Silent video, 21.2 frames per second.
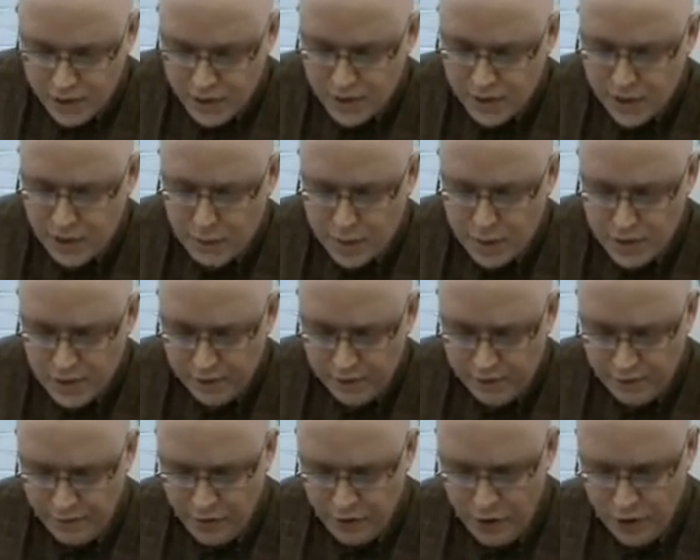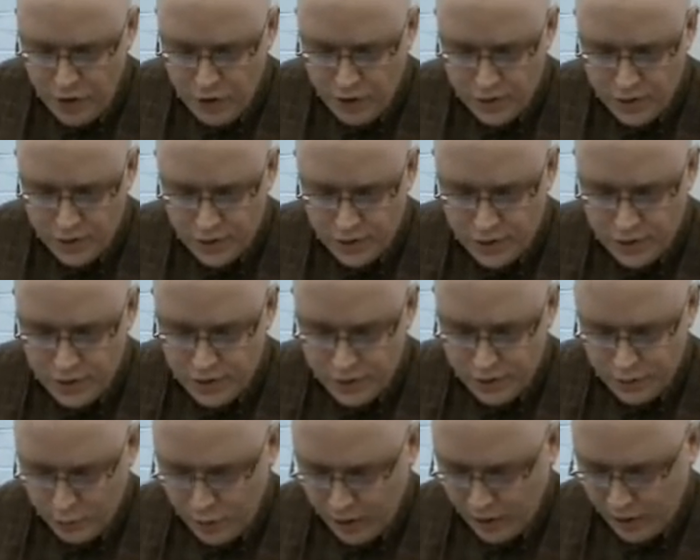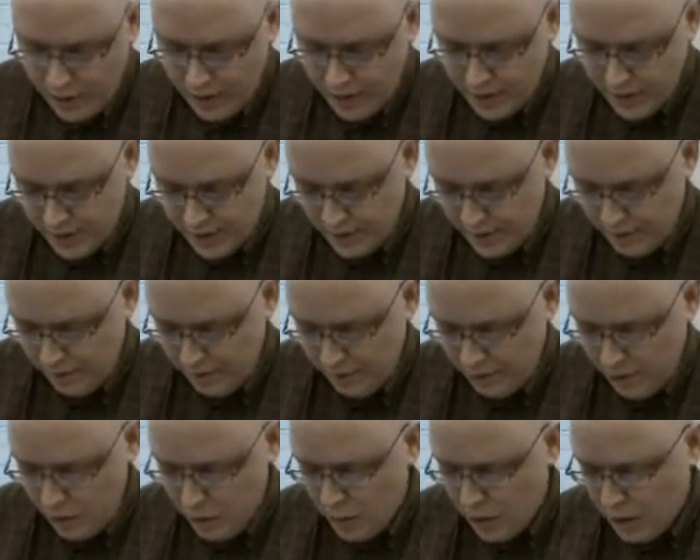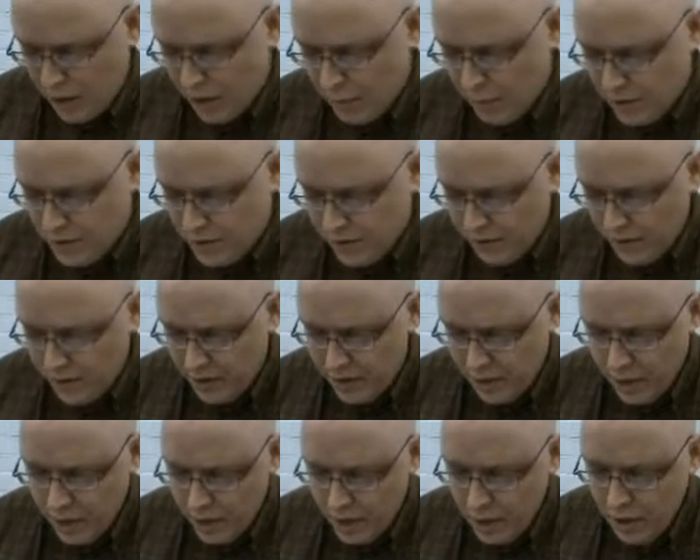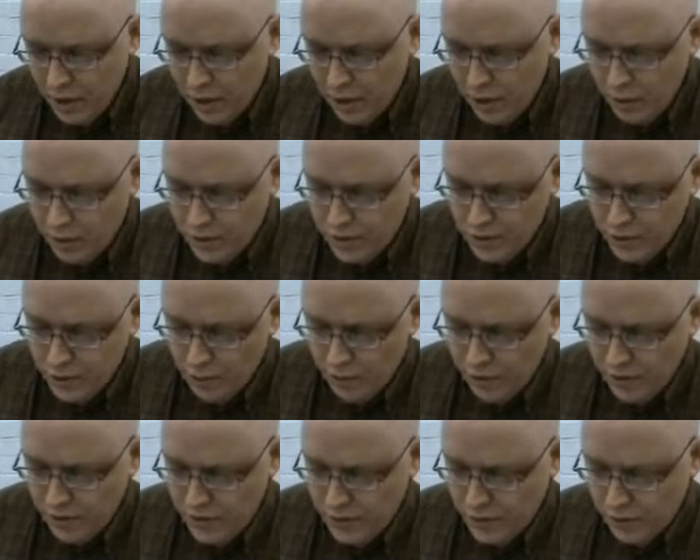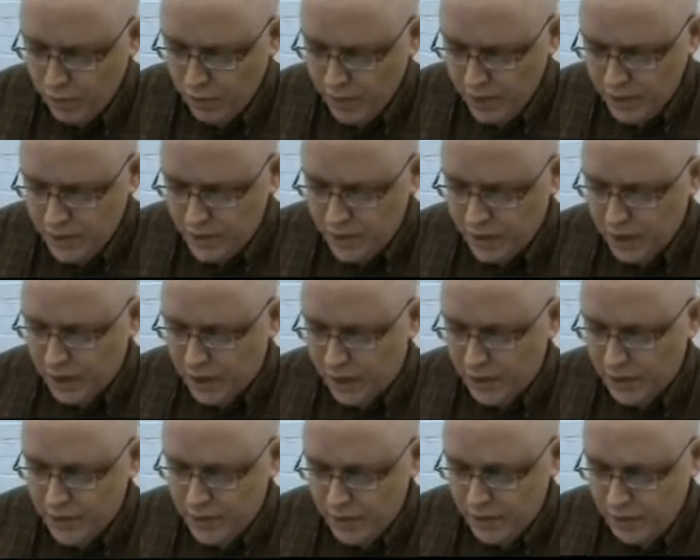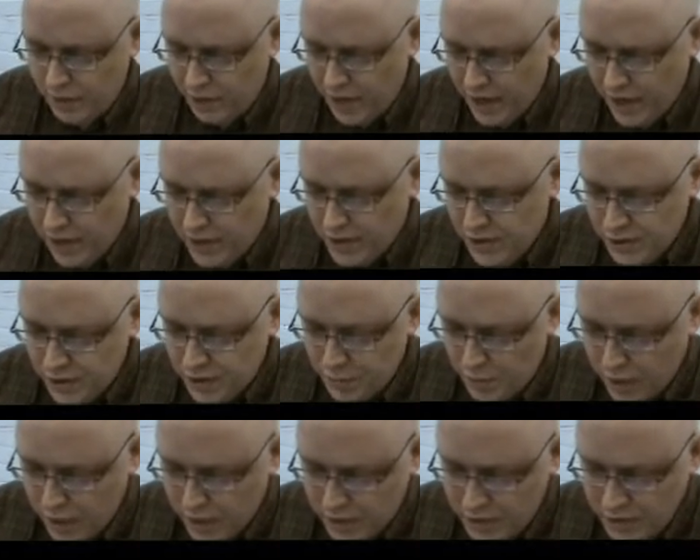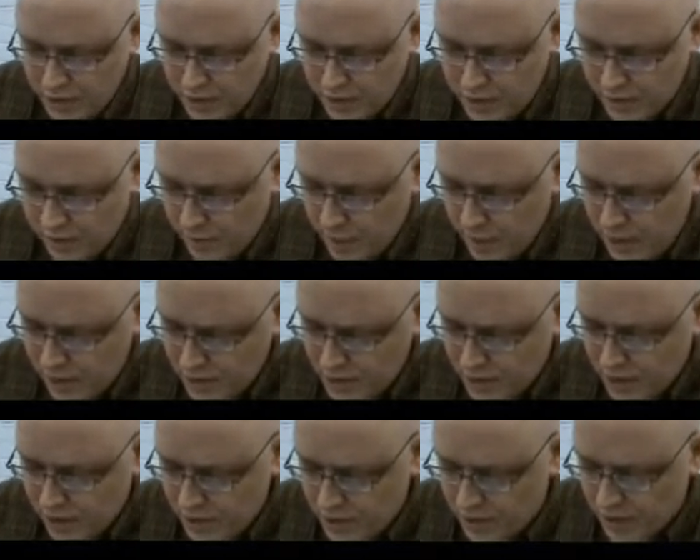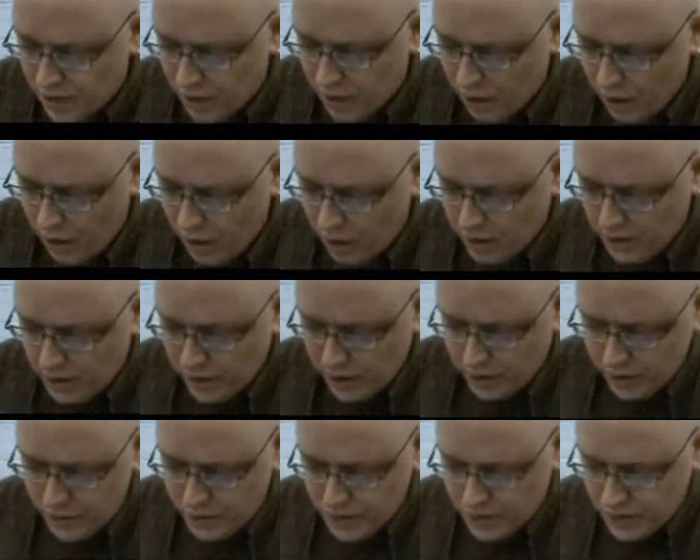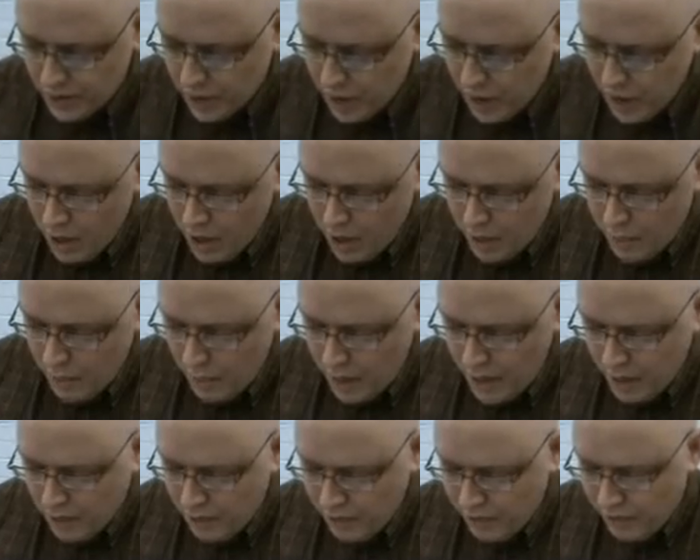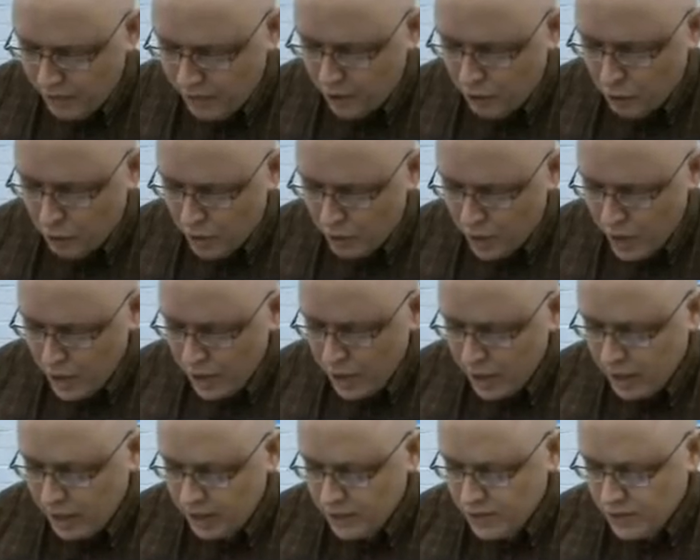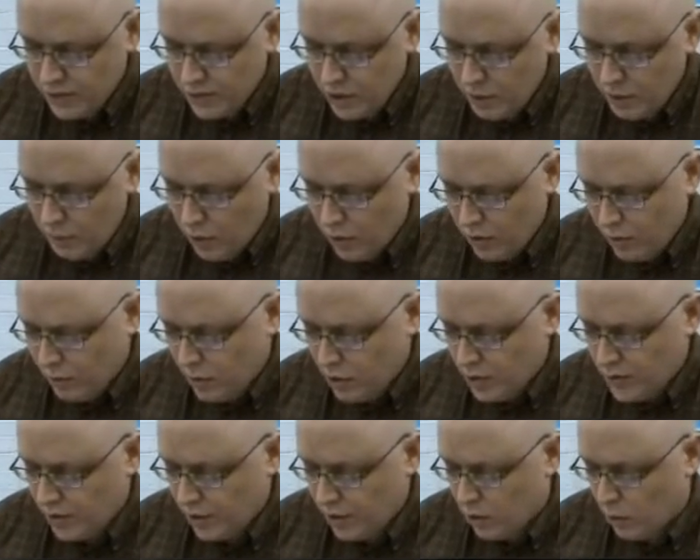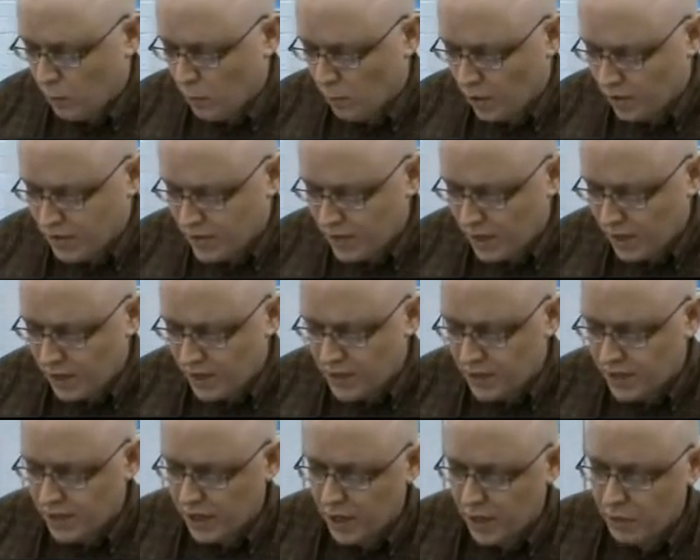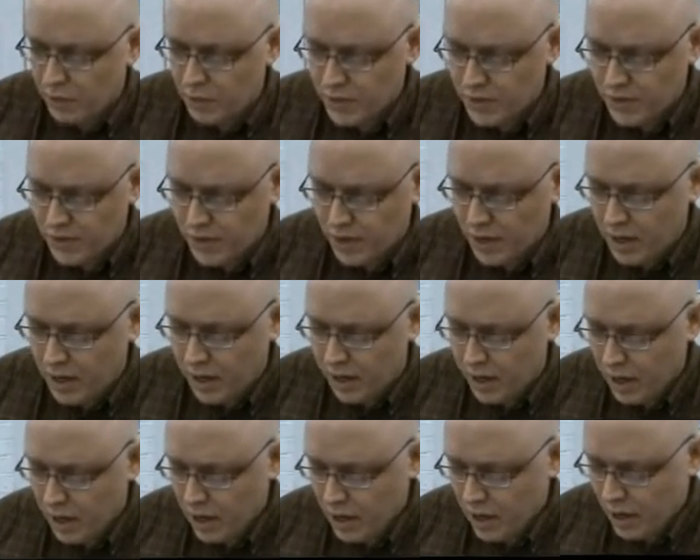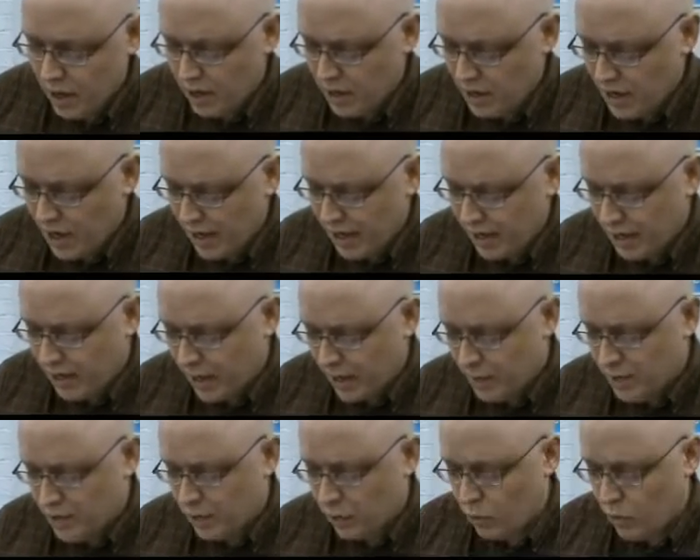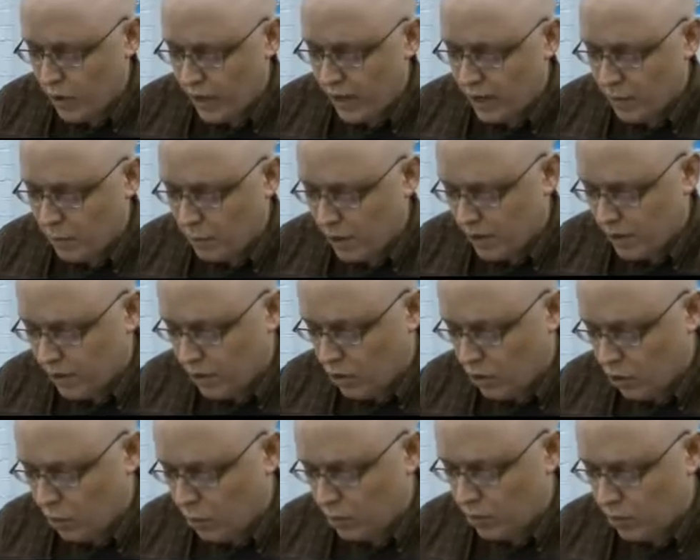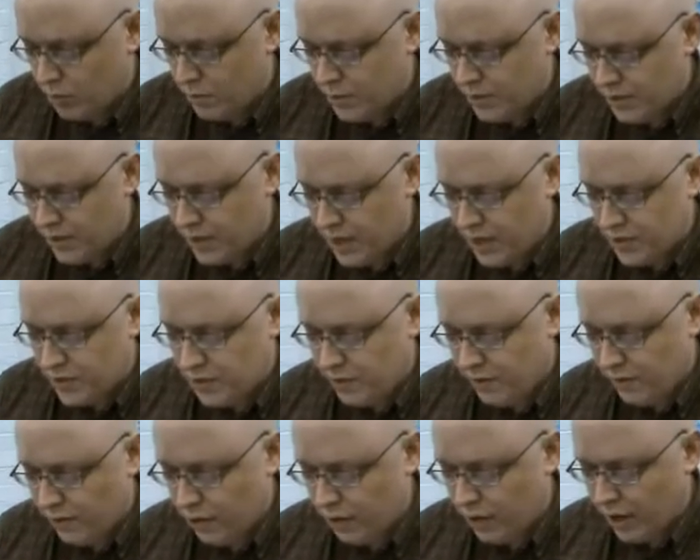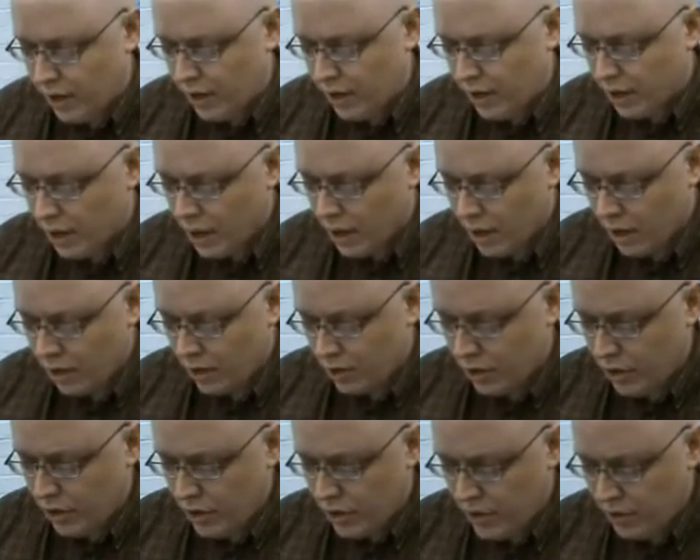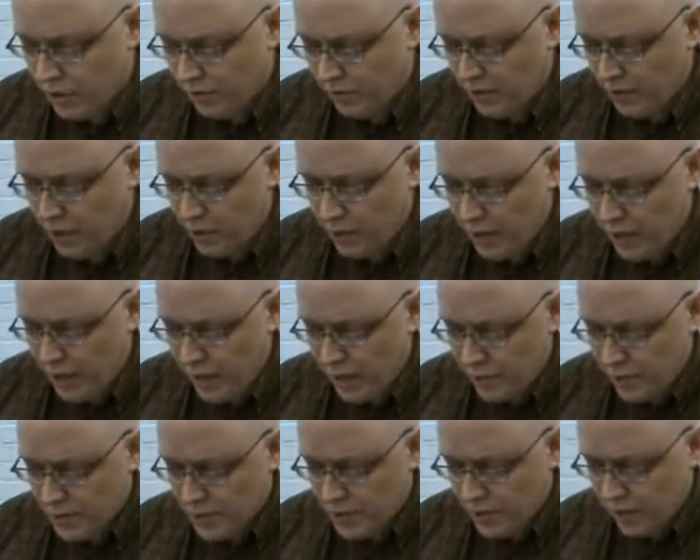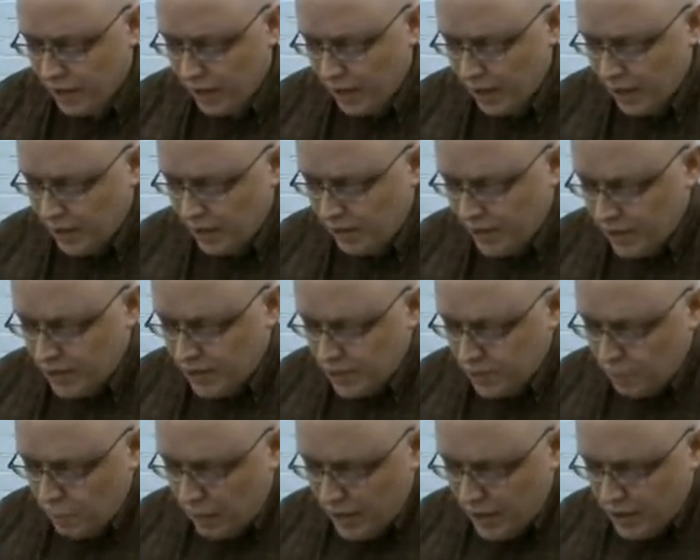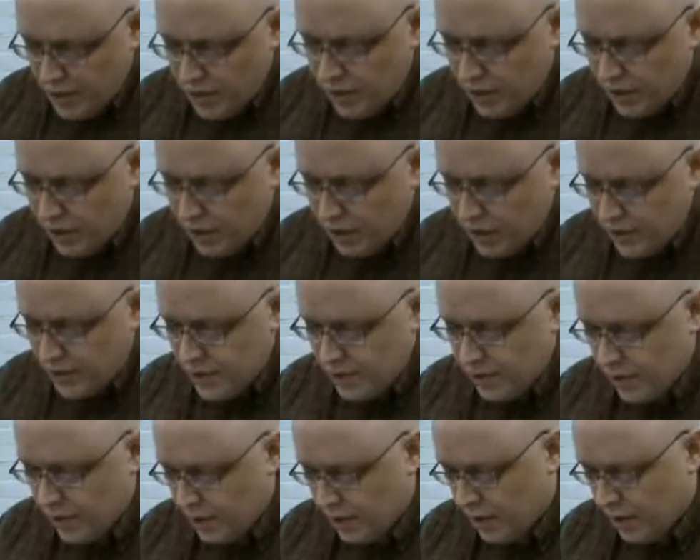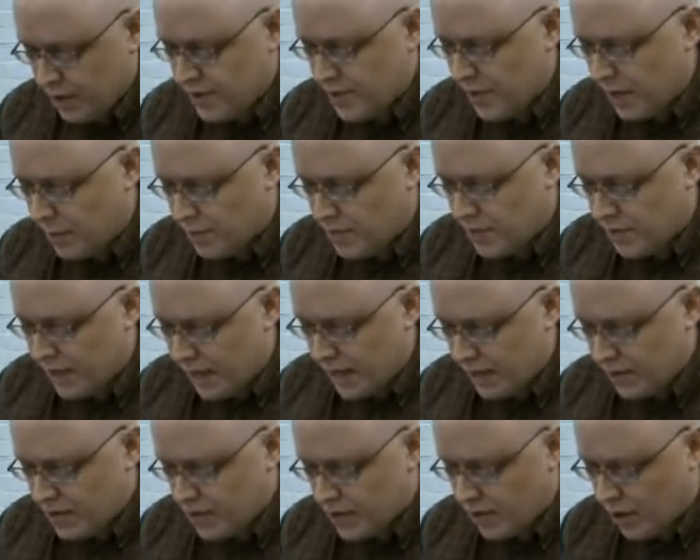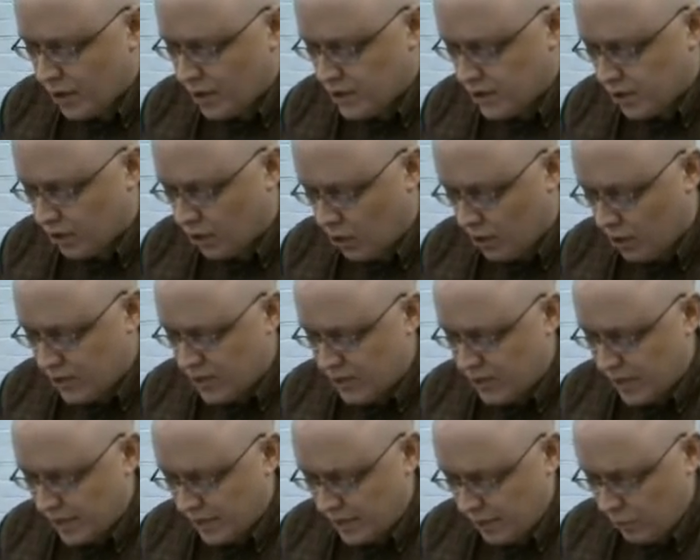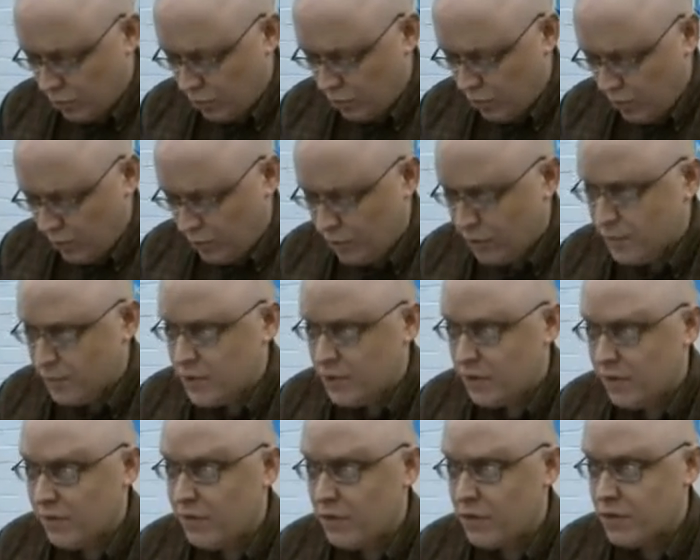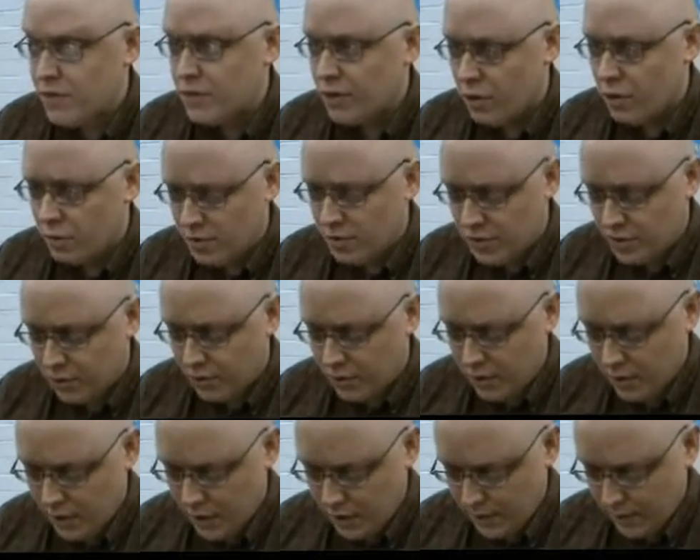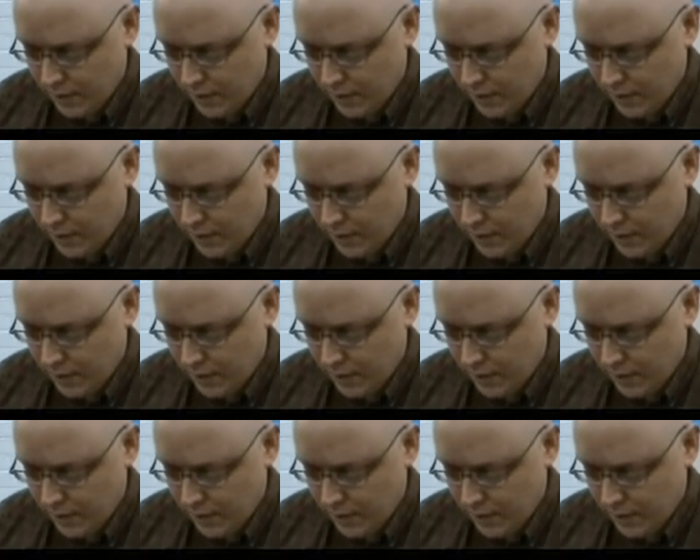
A series of firsts, relaxed informal atmosphere. Who has something to read tonight? Theatre spaces of Manchester, audience, a microphone, insert musical montage sequence here. At night kept awake by the couple upstairs fucking, learning a few names, a kind of expansion as attempted answer to long-standing problems of the social.